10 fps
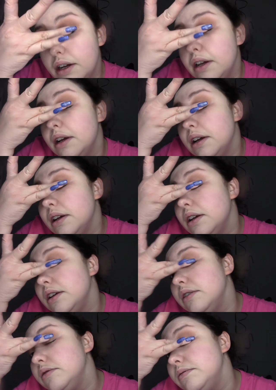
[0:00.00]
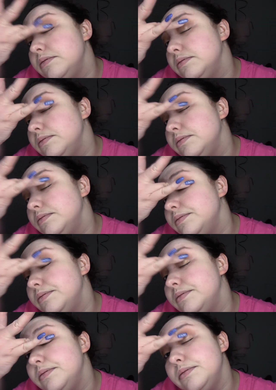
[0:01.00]

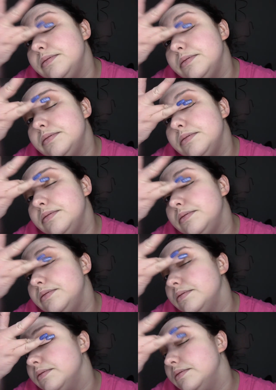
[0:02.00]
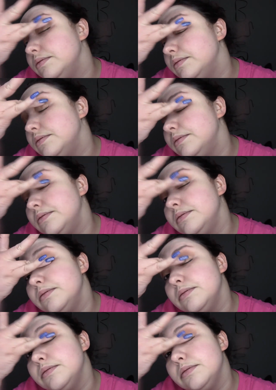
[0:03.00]

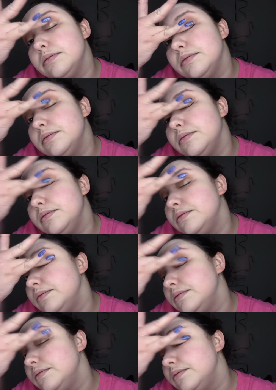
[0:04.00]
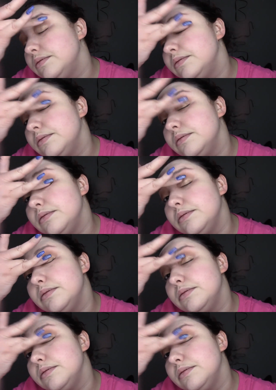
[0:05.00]

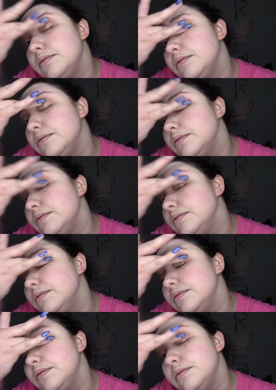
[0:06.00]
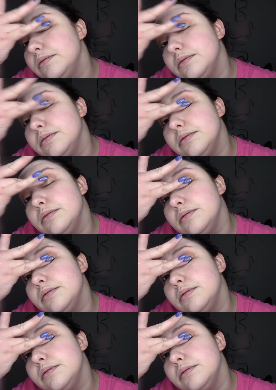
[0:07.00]
(no one is talking)